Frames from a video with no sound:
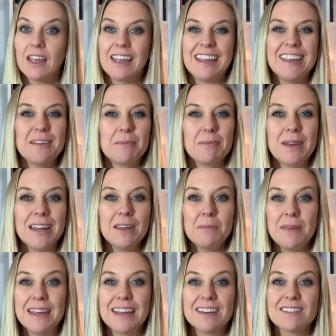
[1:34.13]
It may
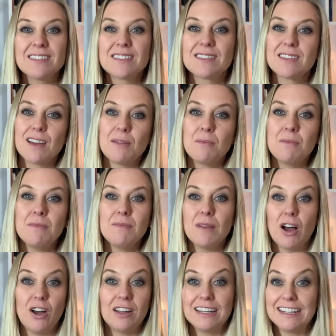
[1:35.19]
mean some
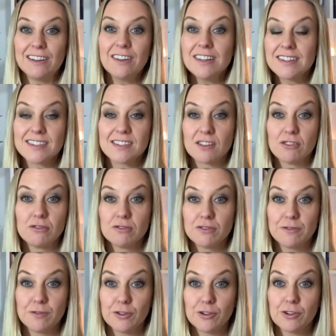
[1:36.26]
early nights are called
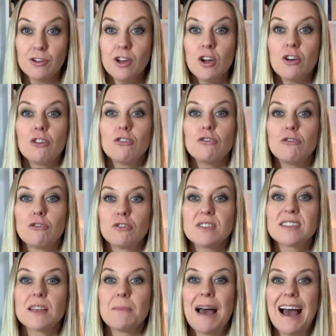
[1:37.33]
for, or
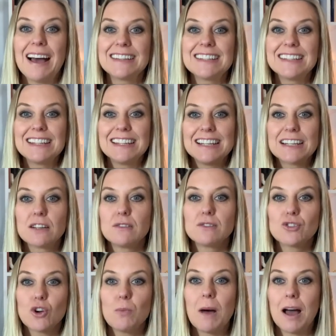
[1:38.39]
some added little
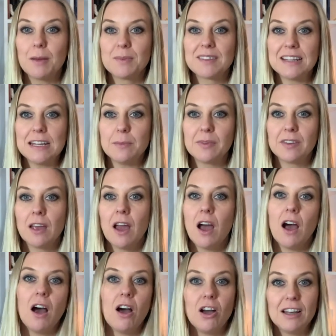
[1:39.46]
top-up sleeps
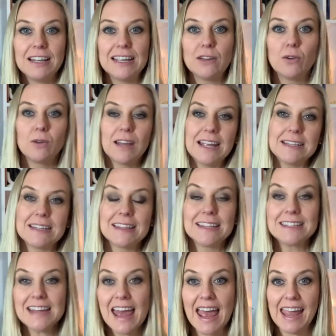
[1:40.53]
early or late in
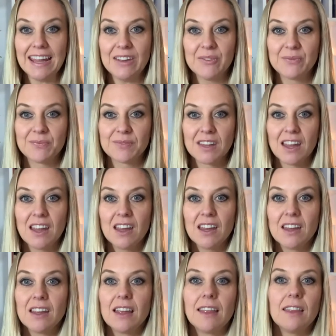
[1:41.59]
the day.
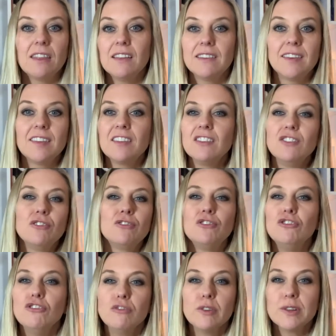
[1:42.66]
This isn't your
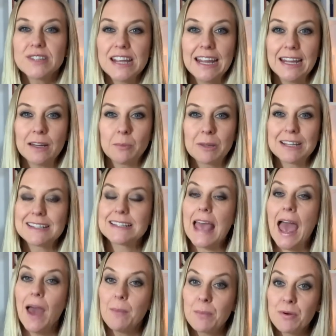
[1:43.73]
new routine, but a
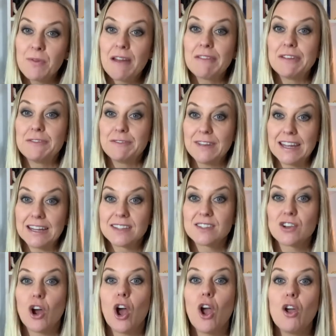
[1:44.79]
temporary fix
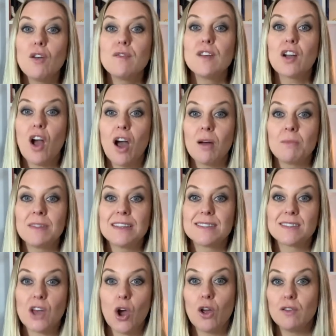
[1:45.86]
to overcome
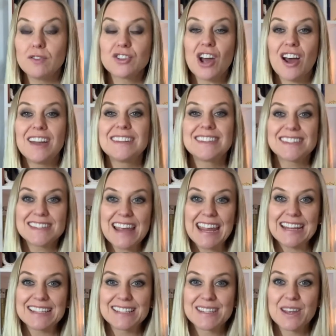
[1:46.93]
this overtired
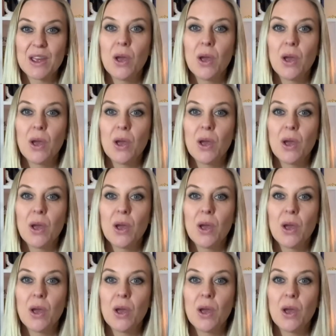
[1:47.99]
state.